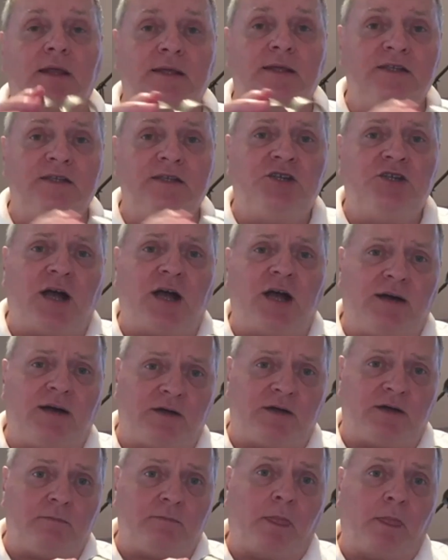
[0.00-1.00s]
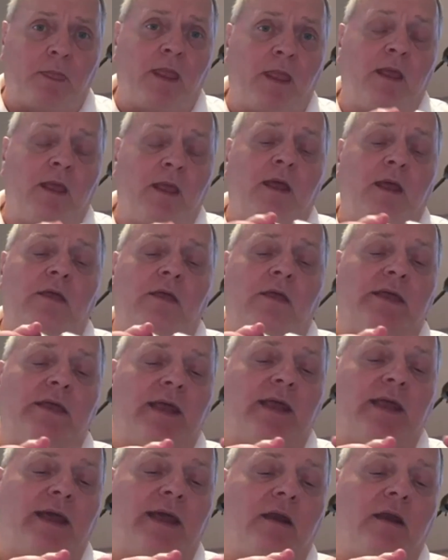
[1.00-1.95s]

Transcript: In Java, the